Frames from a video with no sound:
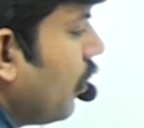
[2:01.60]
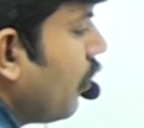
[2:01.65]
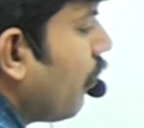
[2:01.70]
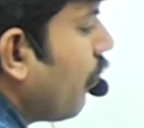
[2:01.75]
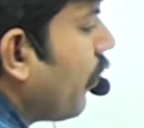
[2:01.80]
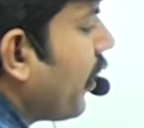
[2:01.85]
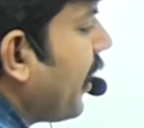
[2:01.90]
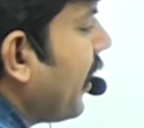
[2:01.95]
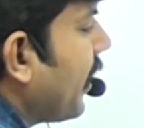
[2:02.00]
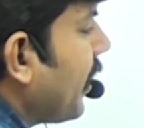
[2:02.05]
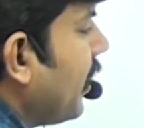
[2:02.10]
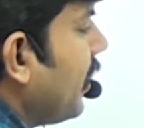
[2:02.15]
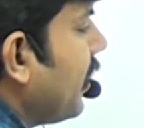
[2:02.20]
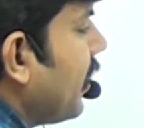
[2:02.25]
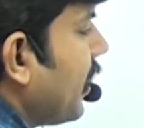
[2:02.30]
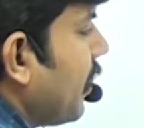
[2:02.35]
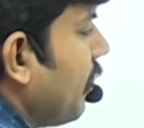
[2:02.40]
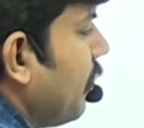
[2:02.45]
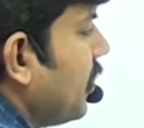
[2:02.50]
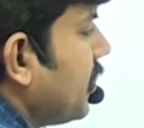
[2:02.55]
Oracle
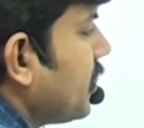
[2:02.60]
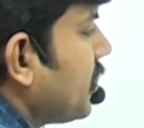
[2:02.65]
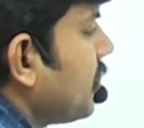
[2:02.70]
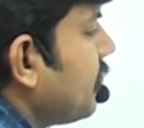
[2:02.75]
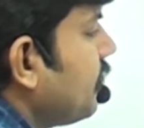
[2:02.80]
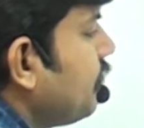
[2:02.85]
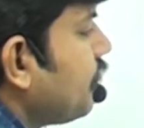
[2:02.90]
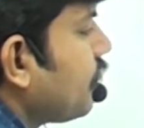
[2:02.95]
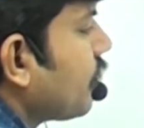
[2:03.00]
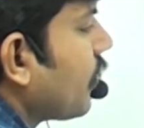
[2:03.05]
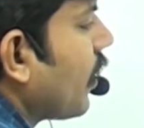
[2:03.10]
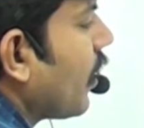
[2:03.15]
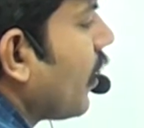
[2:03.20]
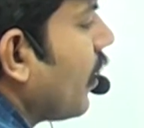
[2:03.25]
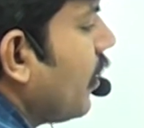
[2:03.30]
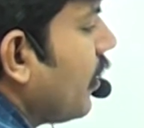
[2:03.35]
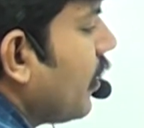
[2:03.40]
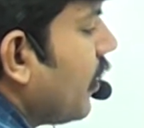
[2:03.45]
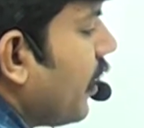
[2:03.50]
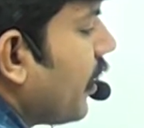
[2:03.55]
database.
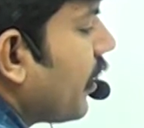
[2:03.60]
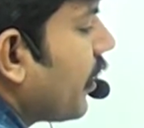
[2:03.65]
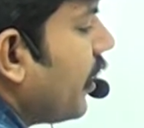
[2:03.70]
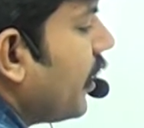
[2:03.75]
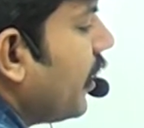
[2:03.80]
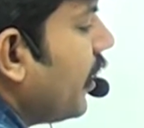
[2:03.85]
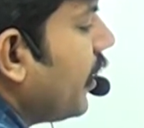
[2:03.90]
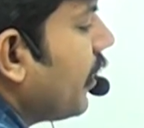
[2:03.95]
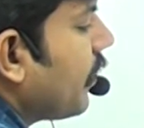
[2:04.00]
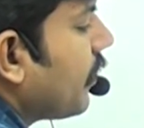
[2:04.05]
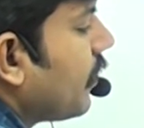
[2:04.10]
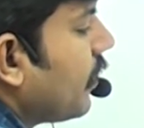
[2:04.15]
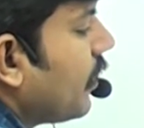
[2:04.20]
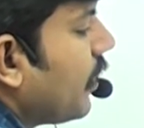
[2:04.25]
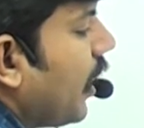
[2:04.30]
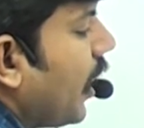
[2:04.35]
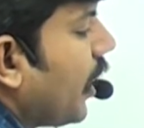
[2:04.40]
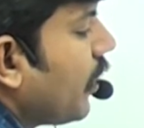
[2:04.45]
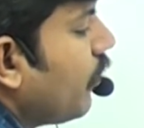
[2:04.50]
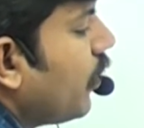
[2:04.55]
Are you getting?
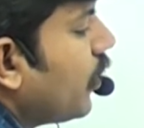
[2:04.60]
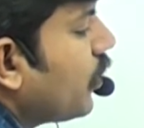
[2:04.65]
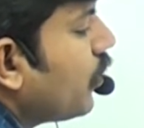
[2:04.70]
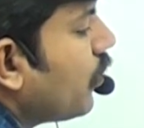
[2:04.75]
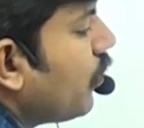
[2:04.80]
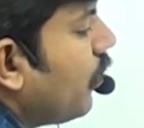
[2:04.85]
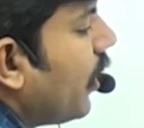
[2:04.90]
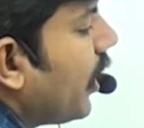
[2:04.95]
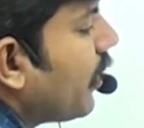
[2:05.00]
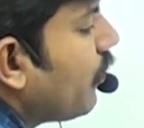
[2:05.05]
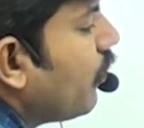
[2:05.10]
I want to I